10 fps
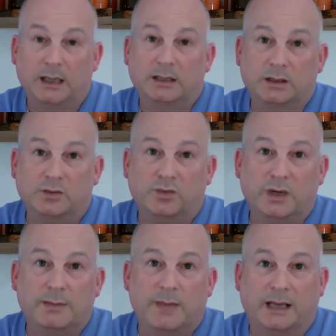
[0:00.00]
It doesn't
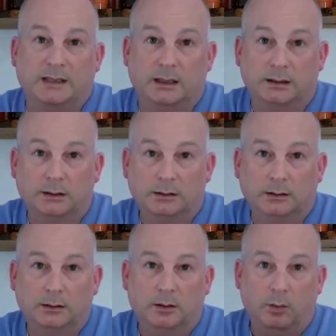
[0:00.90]
really matter
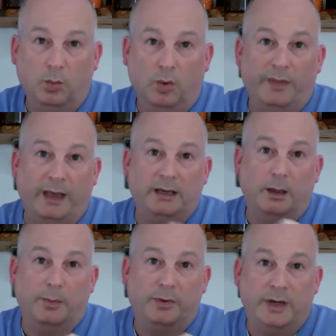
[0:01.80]
what that
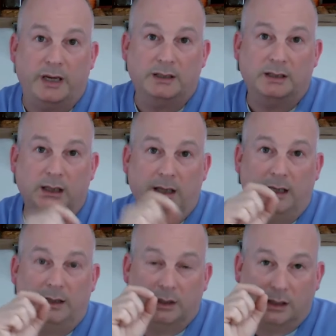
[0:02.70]
number is.
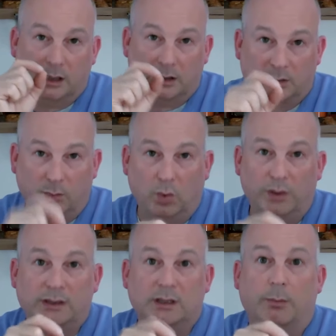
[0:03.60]
The
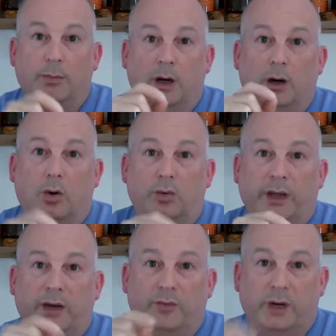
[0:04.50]
smallest number on
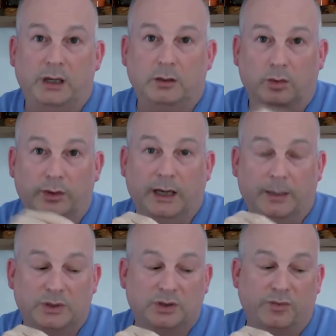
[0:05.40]
that ring, on the
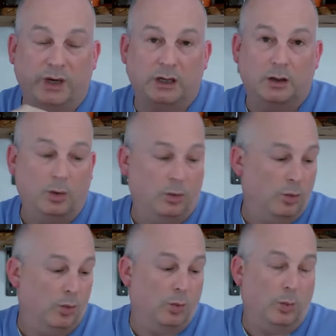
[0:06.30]
aperture ring,
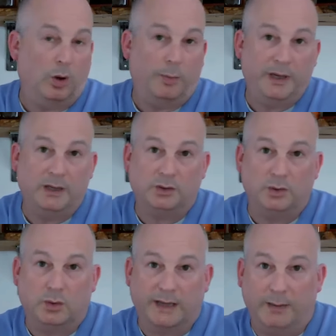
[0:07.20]
or what appears on
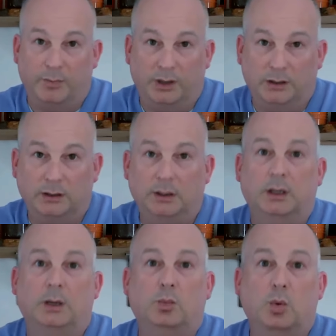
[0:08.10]
your camera,
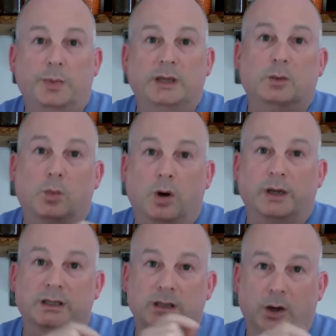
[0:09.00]
will be the
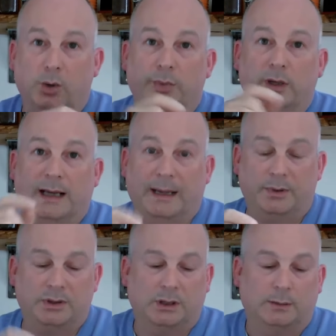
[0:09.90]
widest open
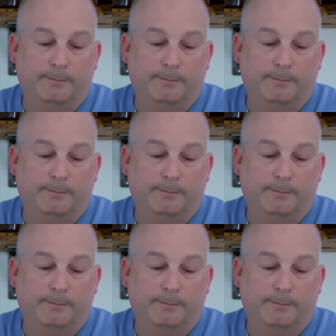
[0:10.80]
aperture.